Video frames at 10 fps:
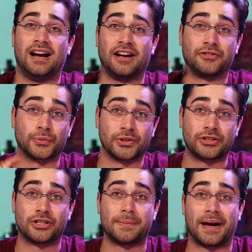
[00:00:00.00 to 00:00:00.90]
I feel really
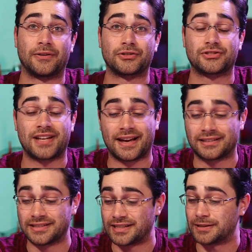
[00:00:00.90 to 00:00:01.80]
good about
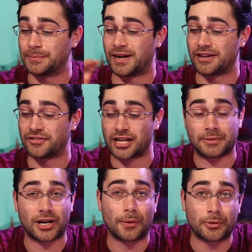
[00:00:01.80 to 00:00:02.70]
tackling my Phantom of
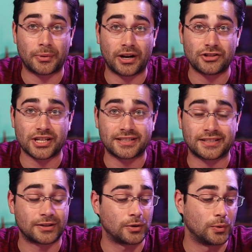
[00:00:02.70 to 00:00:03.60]
the Opera
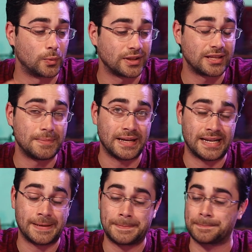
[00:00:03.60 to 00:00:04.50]
project with the
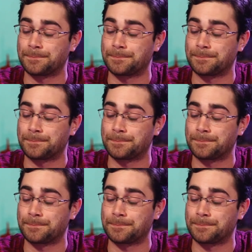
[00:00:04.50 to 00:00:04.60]
Mini.